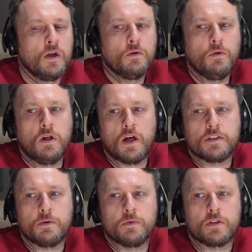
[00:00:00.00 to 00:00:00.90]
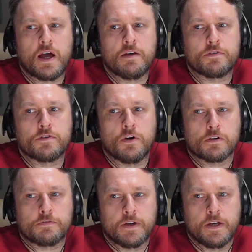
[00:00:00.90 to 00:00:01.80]
Well, I think with night
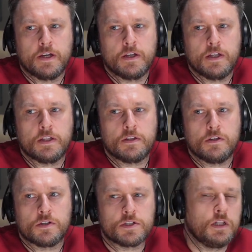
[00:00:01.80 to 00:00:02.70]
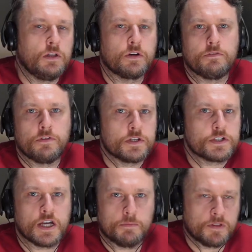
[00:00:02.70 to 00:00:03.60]
photography, you're still looking for the
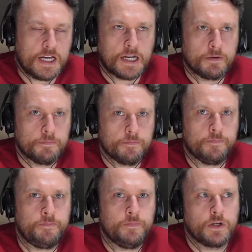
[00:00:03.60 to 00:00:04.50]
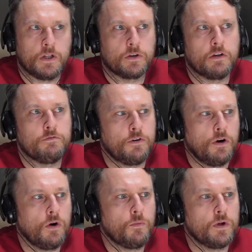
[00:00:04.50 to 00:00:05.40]
same thing that you're looking
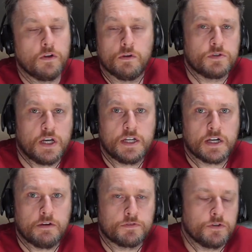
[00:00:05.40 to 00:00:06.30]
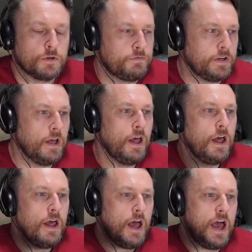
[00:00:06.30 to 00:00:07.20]
for when you do daytime photography.
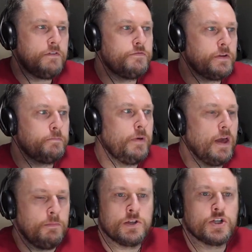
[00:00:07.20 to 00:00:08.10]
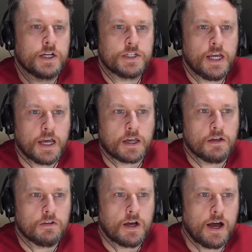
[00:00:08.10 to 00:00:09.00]
Every image I take,
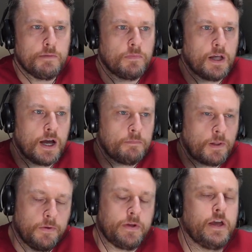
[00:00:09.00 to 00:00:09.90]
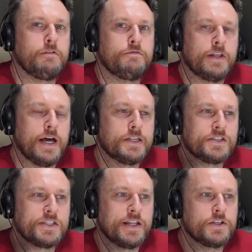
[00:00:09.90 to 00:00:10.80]
I'm looking for that
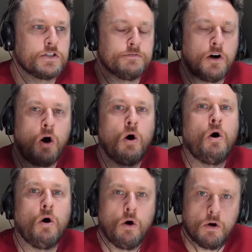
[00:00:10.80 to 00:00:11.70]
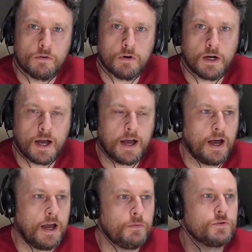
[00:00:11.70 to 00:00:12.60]
sense of awe, right?
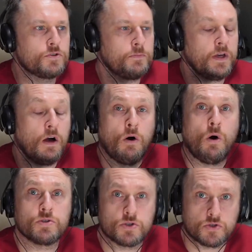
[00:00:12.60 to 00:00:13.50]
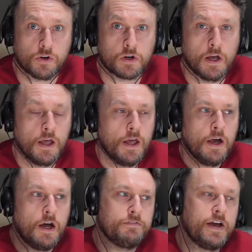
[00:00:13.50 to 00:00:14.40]
I want to be awestruck.
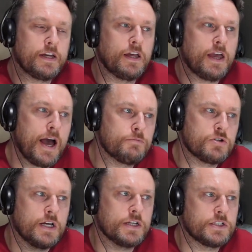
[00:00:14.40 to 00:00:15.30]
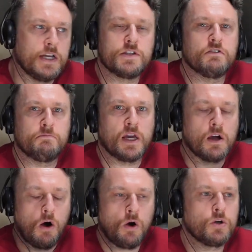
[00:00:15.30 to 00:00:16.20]
And if I can capture that sense of being
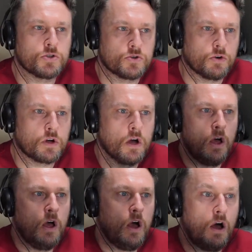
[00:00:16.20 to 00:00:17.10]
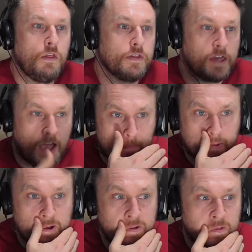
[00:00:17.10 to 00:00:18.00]
awestruck on the
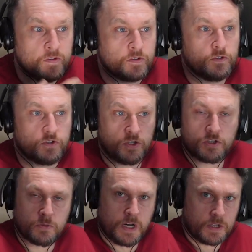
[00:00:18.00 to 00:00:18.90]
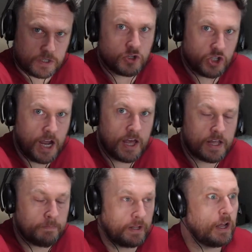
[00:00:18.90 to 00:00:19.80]
camera so that someone else can share that
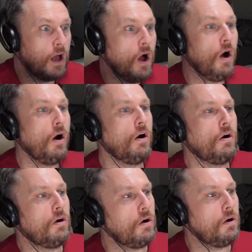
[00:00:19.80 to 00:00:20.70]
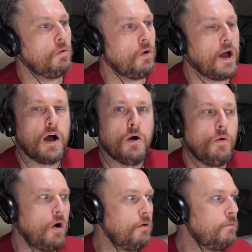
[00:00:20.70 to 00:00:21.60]
and be like, oh, wow,
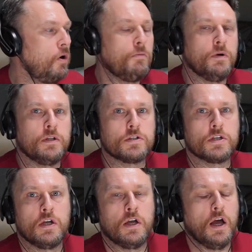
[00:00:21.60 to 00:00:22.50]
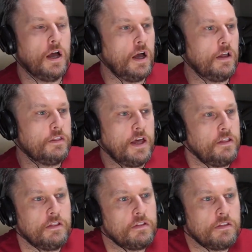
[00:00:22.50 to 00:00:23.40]
what a moment,
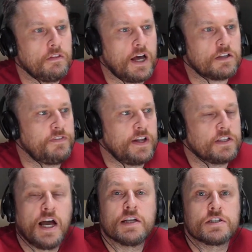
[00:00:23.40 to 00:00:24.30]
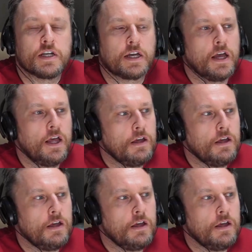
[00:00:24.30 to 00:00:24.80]
then that's fantastic.